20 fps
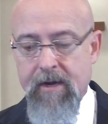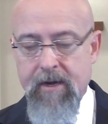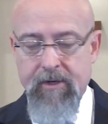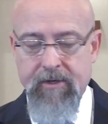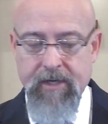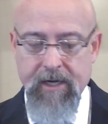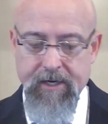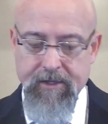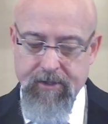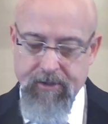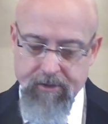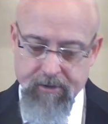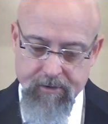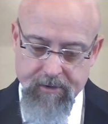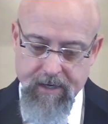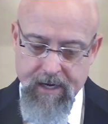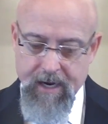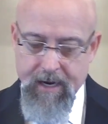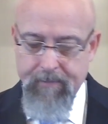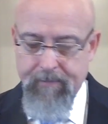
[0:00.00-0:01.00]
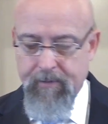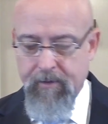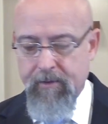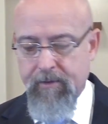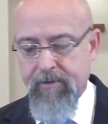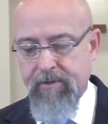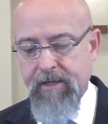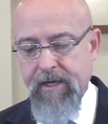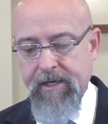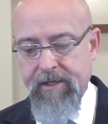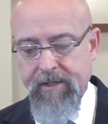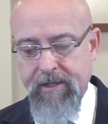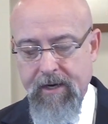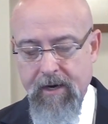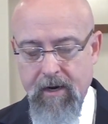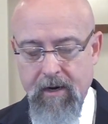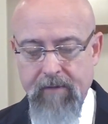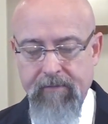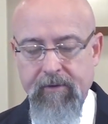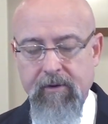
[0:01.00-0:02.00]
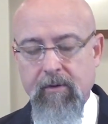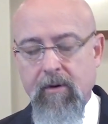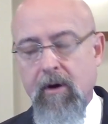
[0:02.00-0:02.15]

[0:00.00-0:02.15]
changes your diapers, takes care of you,